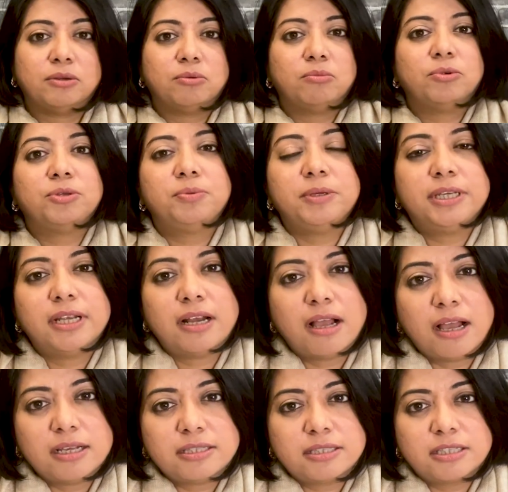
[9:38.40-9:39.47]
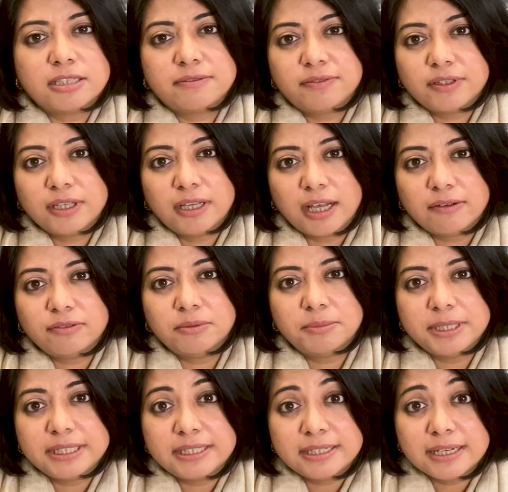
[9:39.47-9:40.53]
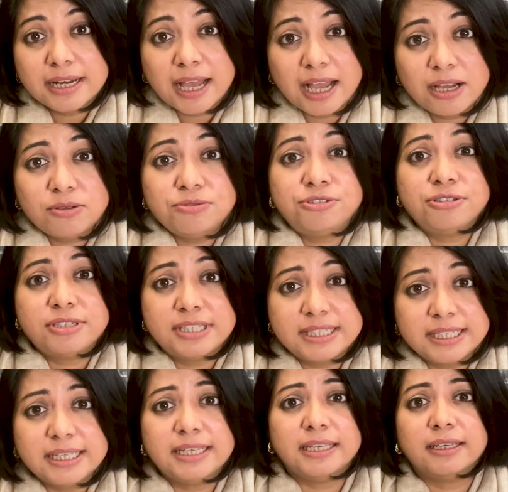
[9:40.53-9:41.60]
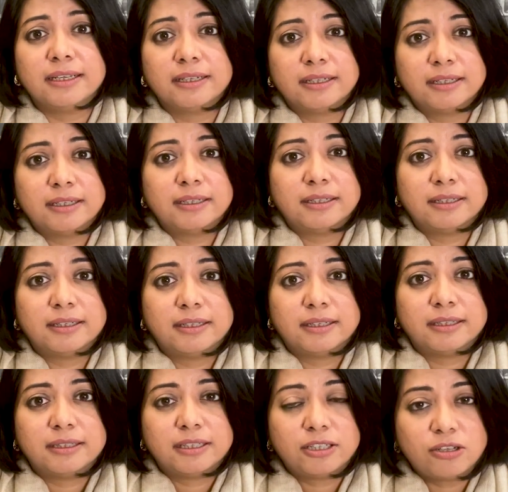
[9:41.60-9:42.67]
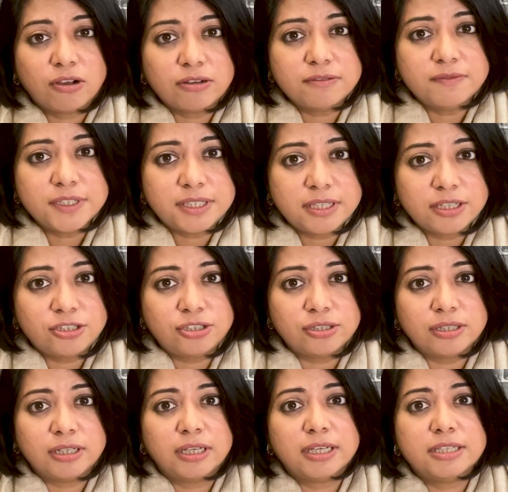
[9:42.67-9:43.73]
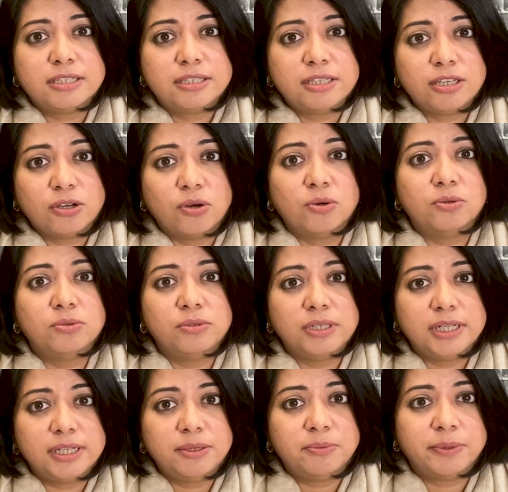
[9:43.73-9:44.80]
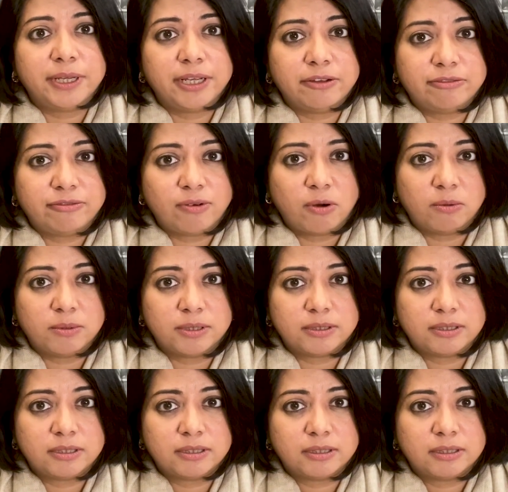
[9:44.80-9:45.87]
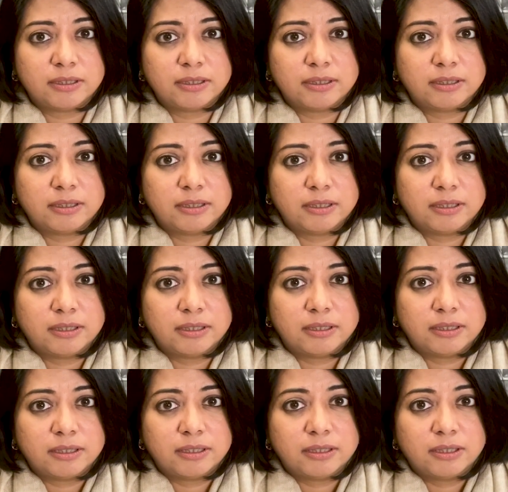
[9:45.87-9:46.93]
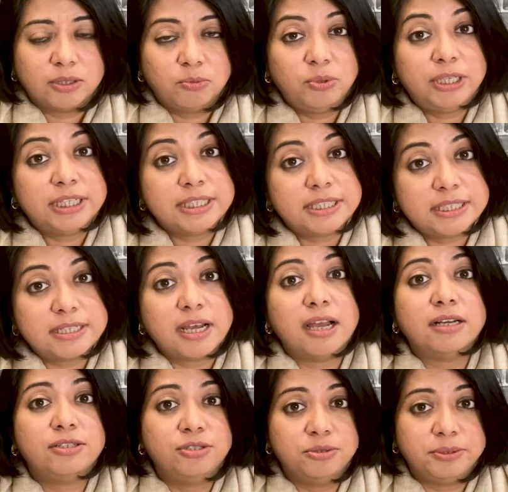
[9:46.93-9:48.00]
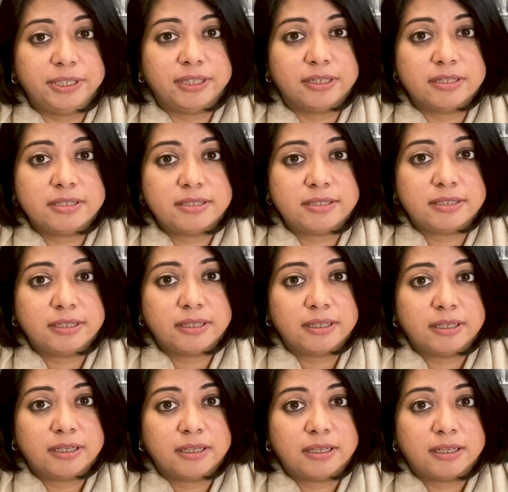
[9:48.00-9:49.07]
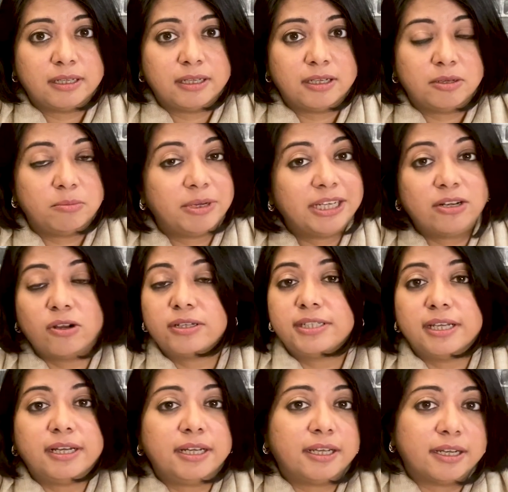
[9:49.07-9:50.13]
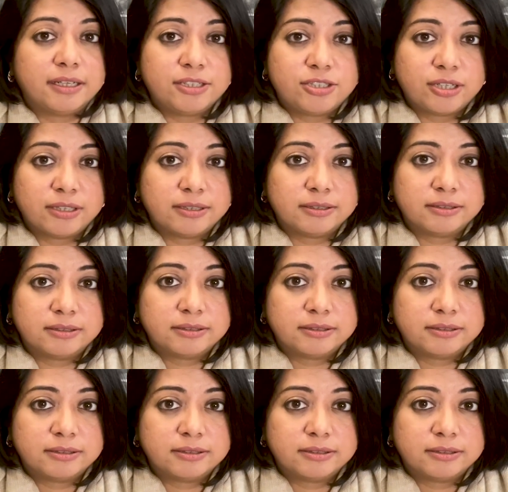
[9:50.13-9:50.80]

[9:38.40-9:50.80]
What we can ask is for the government now to see that conversation is the only way forward. We can start doing this by not yelling at each other.